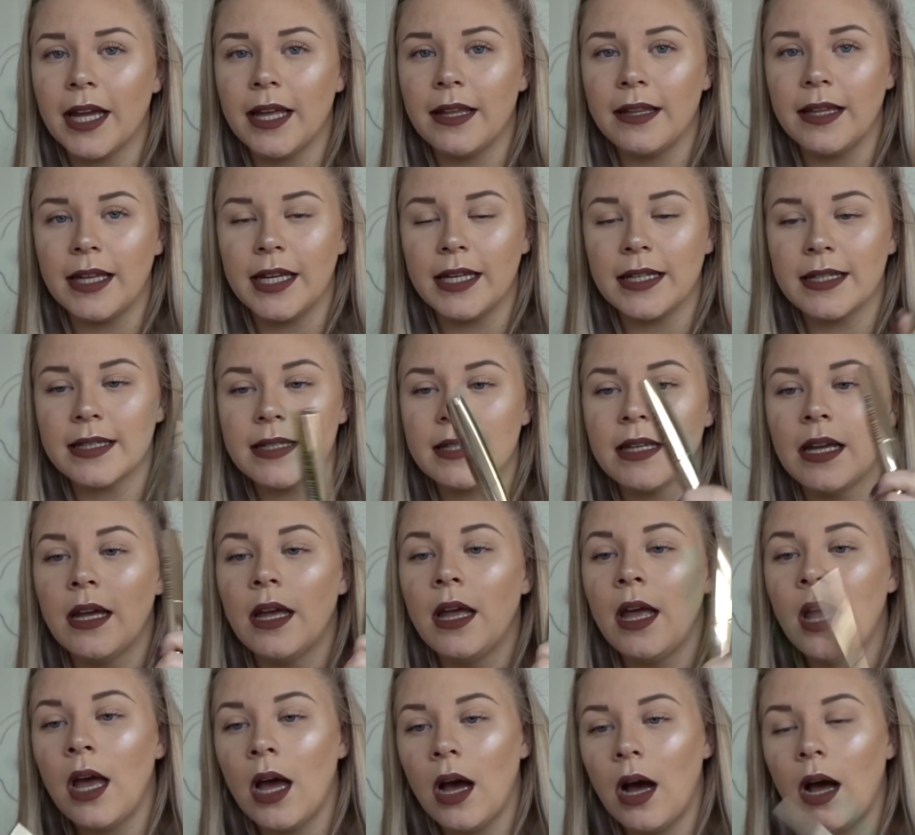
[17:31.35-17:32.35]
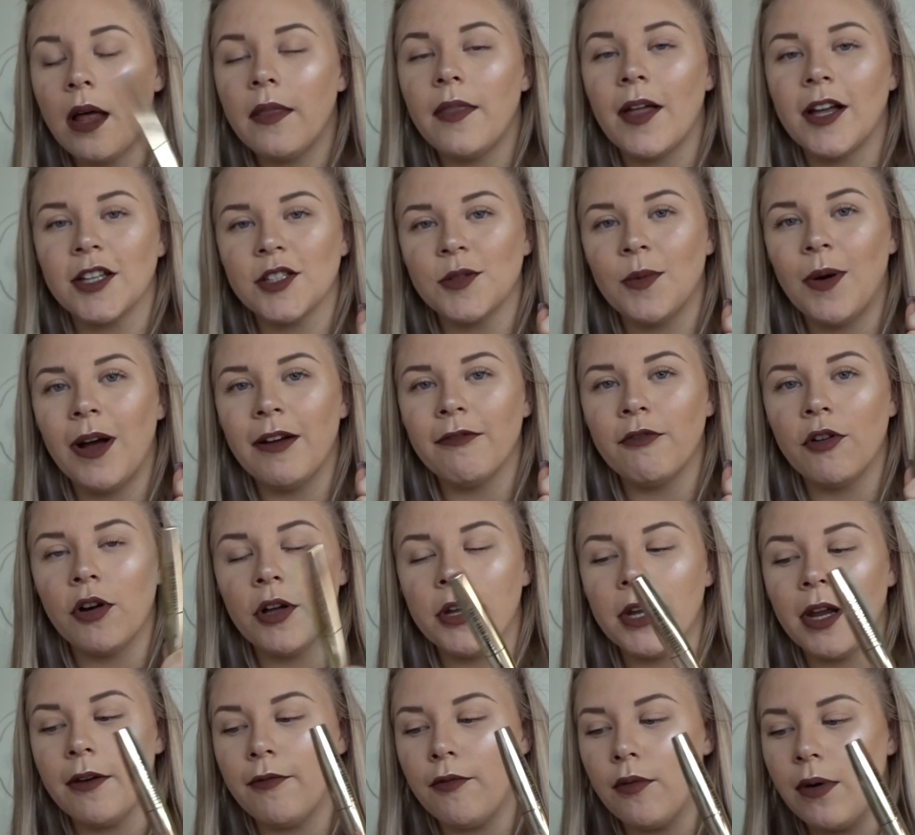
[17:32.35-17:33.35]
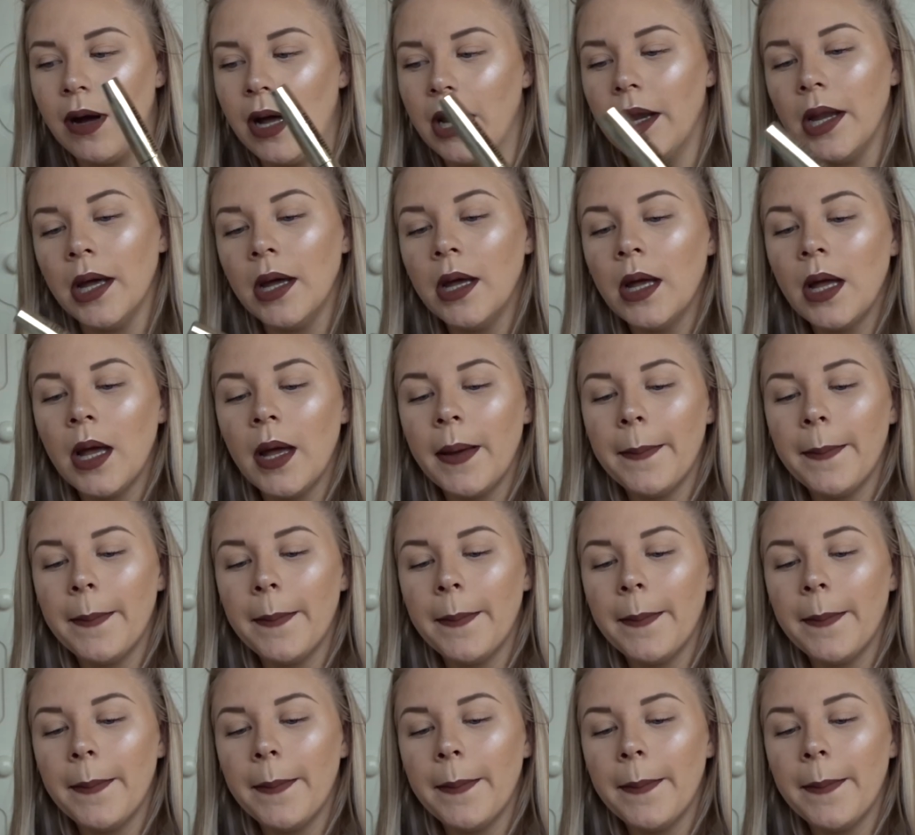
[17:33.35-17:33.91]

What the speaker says: get this, that's why I've got another one.